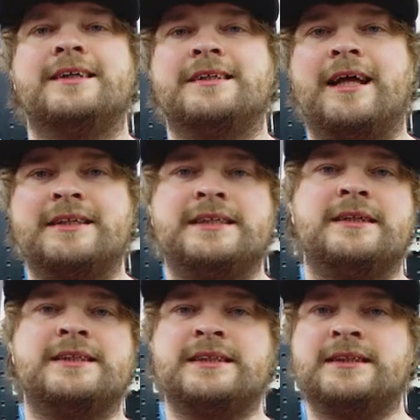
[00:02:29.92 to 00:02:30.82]
So now the
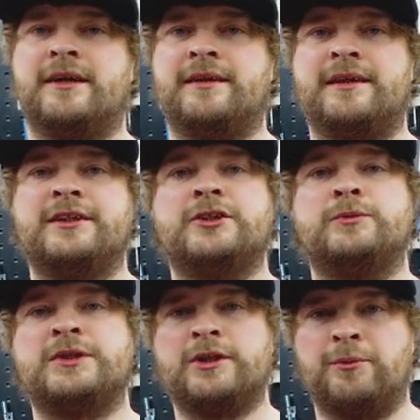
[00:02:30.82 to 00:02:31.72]
sealant's inside the inner
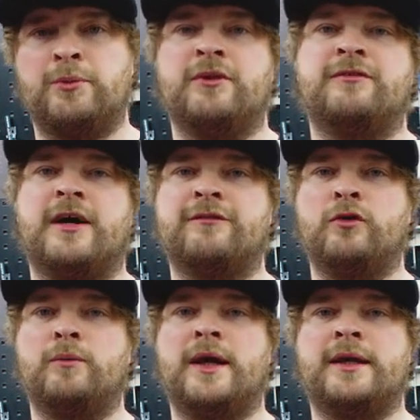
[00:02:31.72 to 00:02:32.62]
tube, it's time to put the valve
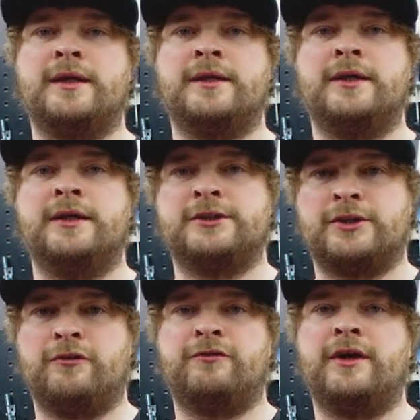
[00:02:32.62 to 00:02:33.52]
core back in. So
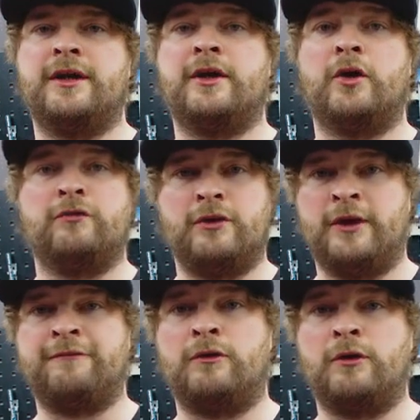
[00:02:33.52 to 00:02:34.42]
go find it, hopefully
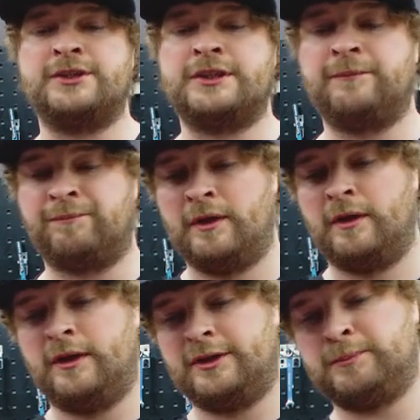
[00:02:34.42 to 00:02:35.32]
you haven't lost it,
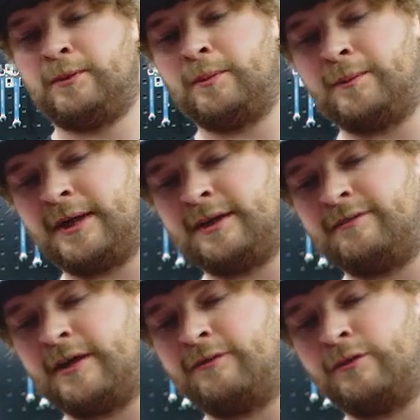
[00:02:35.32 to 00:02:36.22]
and just pop it back in
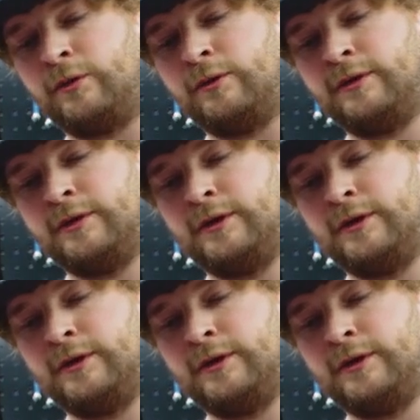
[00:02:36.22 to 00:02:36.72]
the valve core.